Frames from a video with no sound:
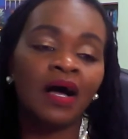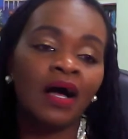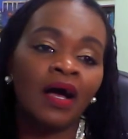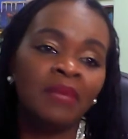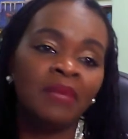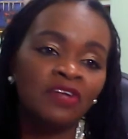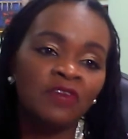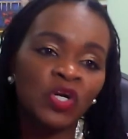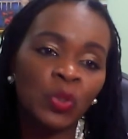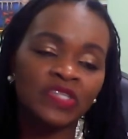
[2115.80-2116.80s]
many of
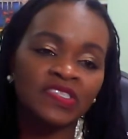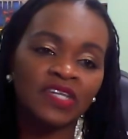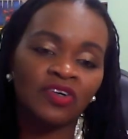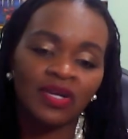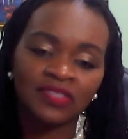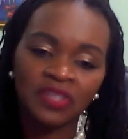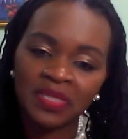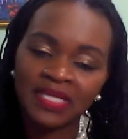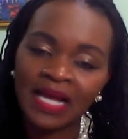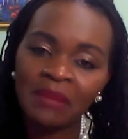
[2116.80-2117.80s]
our courses across the
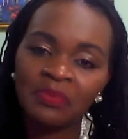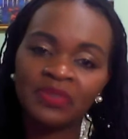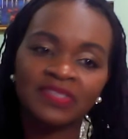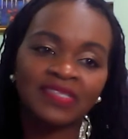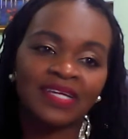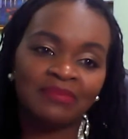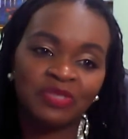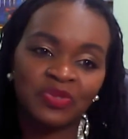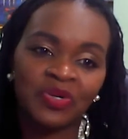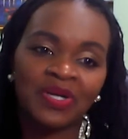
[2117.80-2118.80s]
open campus, and I'm
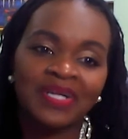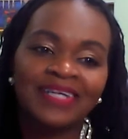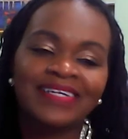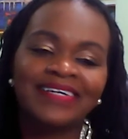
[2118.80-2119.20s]
sure